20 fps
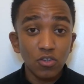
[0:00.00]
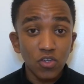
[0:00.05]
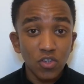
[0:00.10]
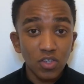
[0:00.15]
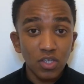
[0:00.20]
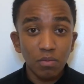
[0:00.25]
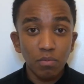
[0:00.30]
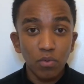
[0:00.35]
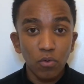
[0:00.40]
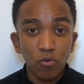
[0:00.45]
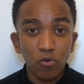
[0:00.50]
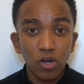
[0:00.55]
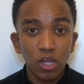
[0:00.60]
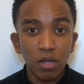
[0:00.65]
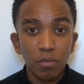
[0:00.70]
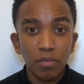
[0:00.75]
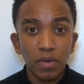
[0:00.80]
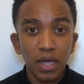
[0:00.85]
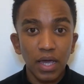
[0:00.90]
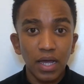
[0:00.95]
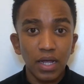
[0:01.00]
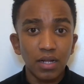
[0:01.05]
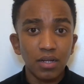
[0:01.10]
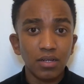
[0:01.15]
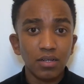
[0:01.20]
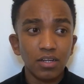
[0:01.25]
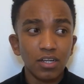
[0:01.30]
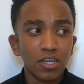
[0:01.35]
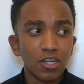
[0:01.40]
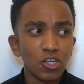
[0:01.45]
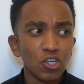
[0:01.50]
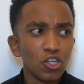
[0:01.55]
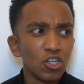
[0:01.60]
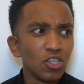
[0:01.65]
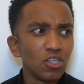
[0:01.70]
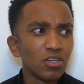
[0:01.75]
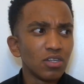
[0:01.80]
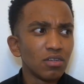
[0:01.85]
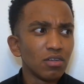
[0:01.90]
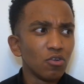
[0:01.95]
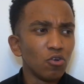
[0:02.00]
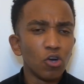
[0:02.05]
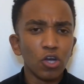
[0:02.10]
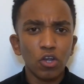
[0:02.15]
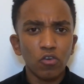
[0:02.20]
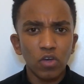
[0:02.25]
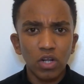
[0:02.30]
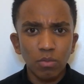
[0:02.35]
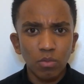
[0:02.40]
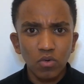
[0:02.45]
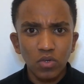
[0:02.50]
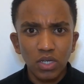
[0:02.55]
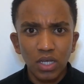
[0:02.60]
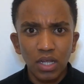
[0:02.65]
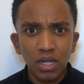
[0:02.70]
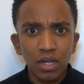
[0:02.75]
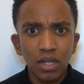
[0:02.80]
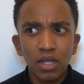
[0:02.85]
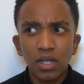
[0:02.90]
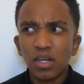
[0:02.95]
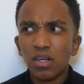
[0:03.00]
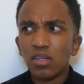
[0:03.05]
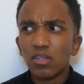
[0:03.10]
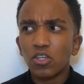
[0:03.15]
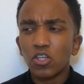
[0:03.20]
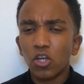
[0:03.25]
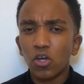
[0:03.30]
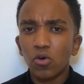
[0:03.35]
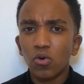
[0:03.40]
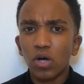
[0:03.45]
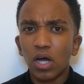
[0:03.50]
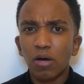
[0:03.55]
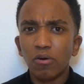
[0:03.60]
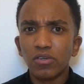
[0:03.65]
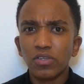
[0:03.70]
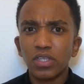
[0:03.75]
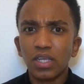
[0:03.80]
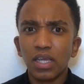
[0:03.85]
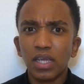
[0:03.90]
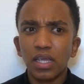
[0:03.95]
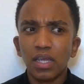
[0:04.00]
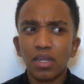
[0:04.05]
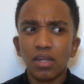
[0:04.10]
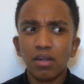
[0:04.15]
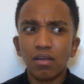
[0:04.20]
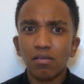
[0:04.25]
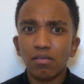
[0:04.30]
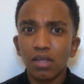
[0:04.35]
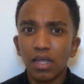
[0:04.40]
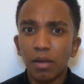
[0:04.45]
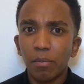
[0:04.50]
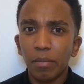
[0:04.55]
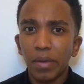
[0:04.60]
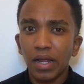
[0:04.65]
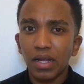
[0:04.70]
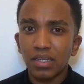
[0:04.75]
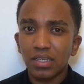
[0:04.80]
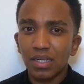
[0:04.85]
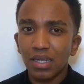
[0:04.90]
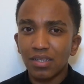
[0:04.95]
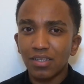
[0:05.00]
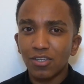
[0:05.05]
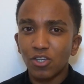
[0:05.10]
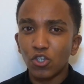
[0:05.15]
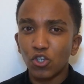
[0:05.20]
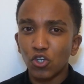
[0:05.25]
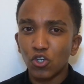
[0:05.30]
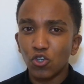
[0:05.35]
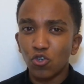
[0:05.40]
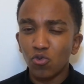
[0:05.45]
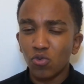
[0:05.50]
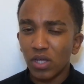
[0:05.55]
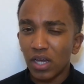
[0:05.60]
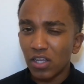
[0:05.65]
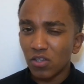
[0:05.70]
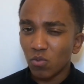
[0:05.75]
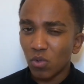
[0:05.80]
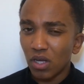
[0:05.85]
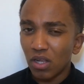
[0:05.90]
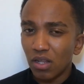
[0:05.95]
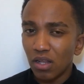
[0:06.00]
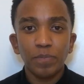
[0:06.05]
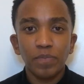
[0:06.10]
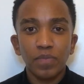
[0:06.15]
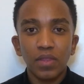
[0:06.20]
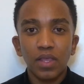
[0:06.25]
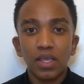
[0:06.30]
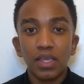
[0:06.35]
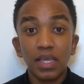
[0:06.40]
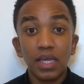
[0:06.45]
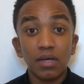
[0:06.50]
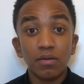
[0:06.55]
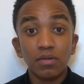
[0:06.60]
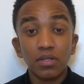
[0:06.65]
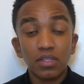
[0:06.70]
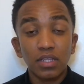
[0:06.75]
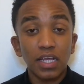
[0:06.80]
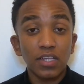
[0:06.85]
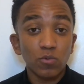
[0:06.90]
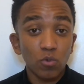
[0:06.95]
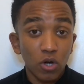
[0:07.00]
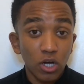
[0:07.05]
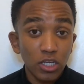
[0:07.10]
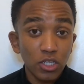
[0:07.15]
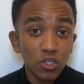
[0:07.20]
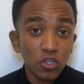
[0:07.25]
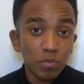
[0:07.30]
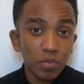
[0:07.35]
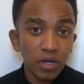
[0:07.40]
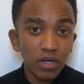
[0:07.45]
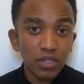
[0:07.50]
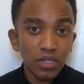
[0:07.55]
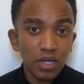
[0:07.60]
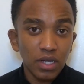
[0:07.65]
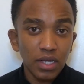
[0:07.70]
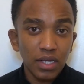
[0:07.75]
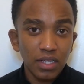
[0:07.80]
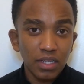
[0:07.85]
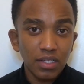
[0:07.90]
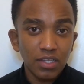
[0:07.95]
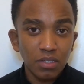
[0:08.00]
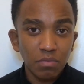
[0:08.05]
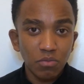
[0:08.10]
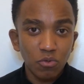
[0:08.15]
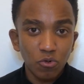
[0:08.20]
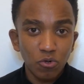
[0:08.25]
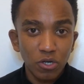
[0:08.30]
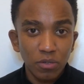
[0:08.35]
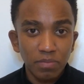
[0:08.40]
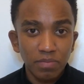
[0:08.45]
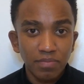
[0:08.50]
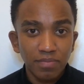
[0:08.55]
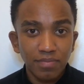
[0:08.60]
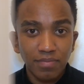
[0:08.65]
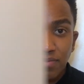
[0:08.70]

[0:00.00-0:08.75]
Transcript: uses Simple Cream and she's got incredible skin, so I was thinking it makes sense to just do that as well. Yeah, that's what I use personally, Simple Cream.